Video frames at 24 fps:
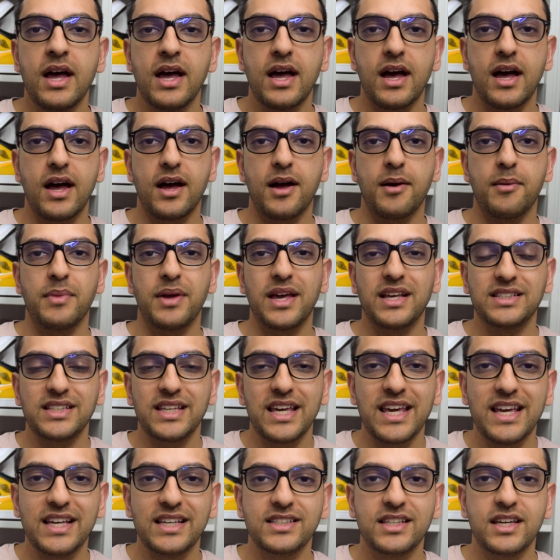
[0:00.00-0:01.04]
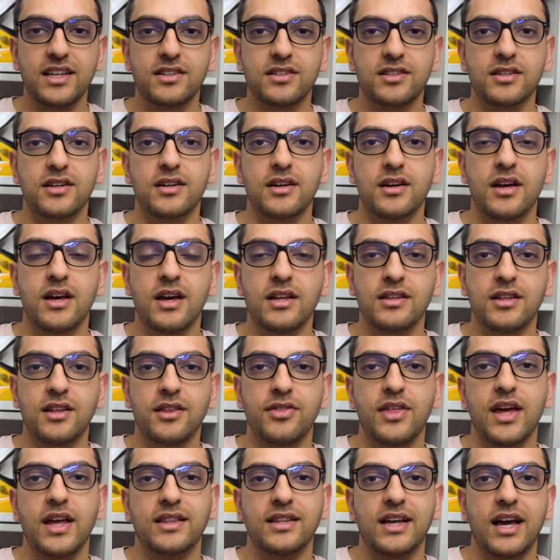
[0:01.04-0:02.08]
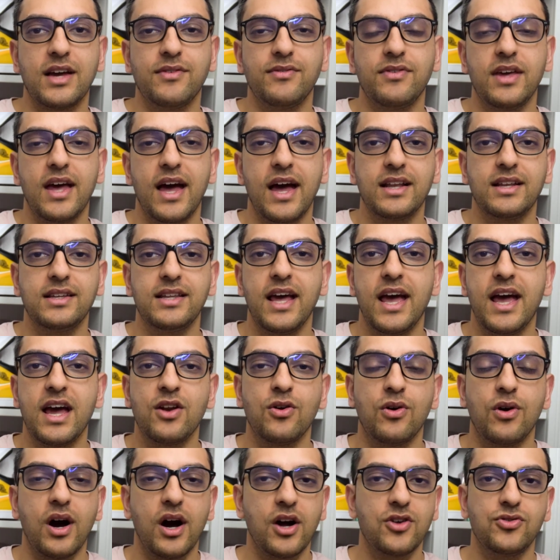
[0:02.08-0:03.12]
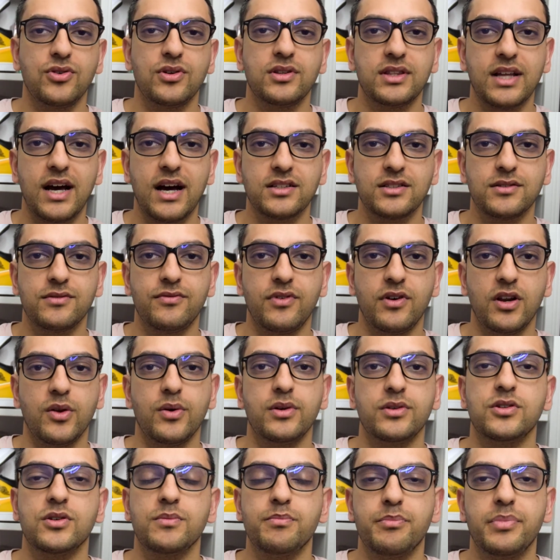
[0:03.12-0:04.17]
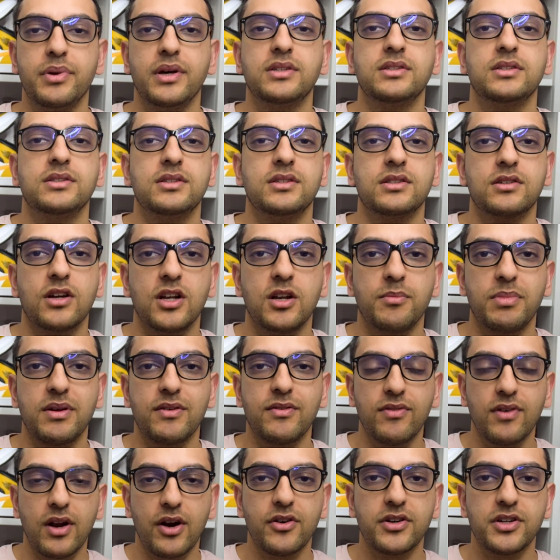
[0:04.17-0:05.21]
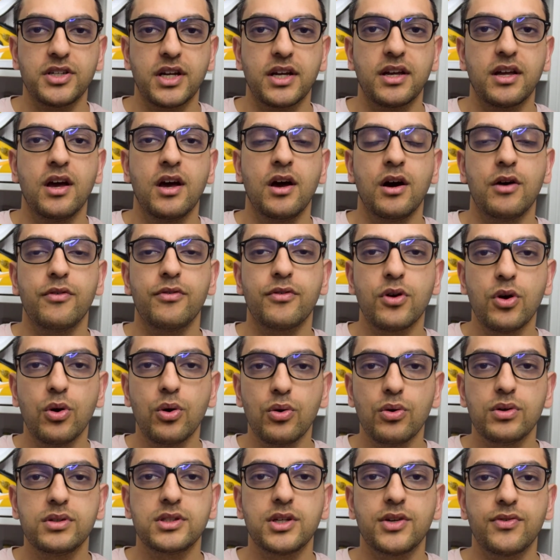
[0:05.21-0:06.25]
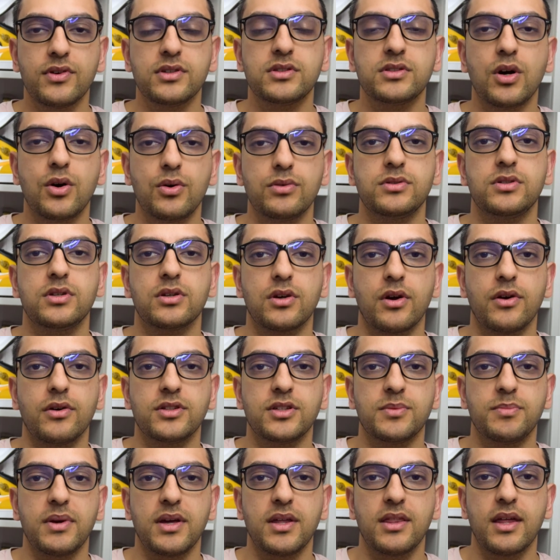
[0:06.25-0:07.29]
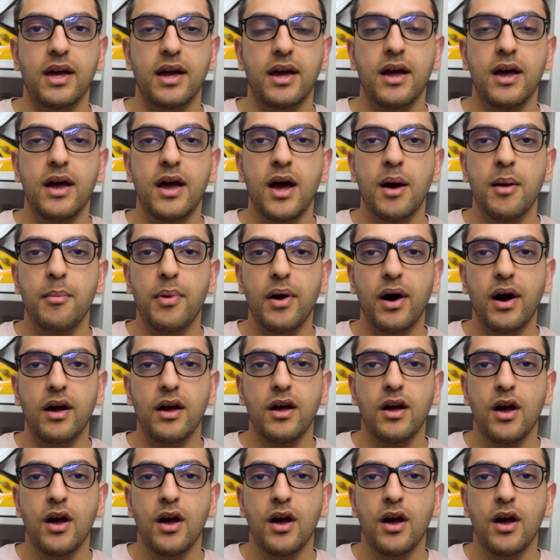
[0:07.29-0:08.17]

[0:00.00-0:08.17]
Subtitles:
it's easy to think that if you had 10 or 100,000 followers, your business is going to be flourishing. Of course, the results are going to be there. But